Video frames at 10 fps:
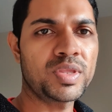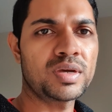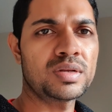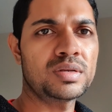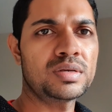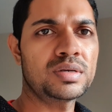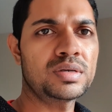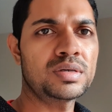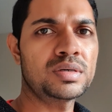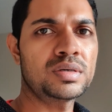And
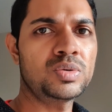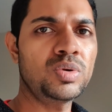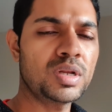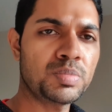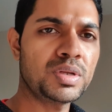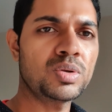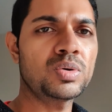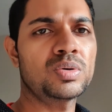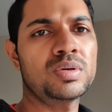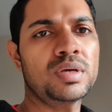do let me
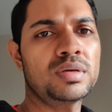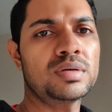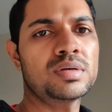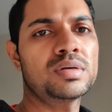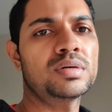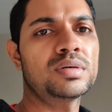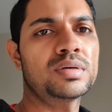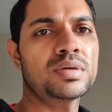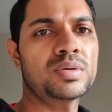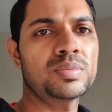know, like,
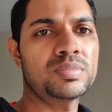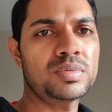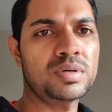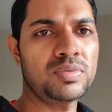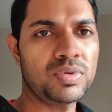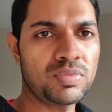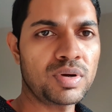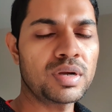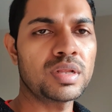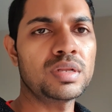if you
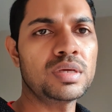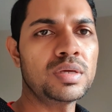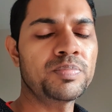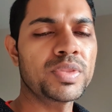want any